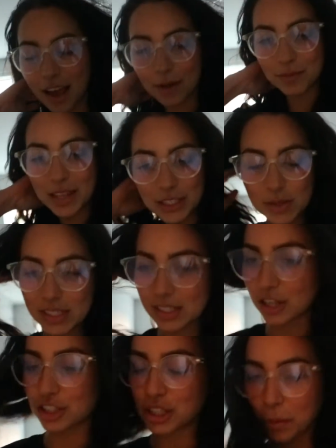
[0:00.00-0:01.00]
Um, they're doing
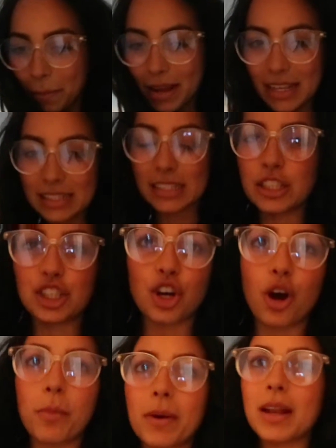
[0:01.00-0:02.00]
such an amazing
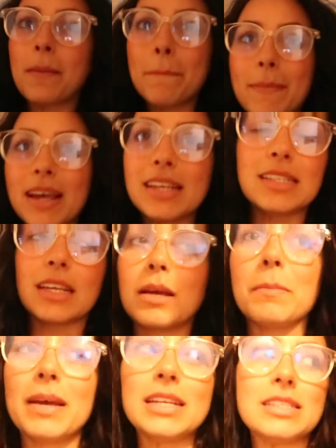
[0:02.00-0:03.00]
job. An amazing,
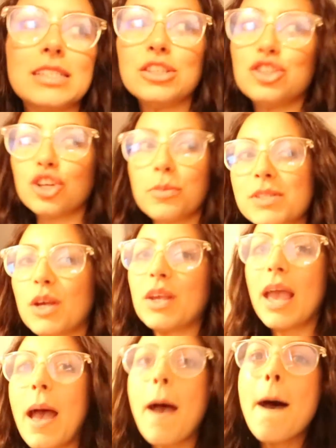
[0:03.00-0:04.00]
amazing job. So
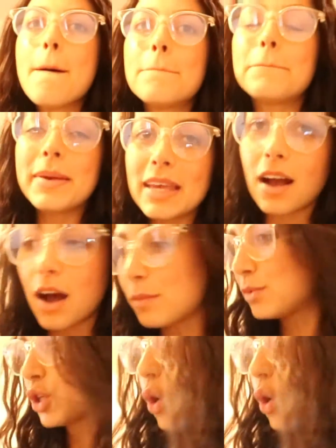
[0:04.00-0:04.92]
yeah, big up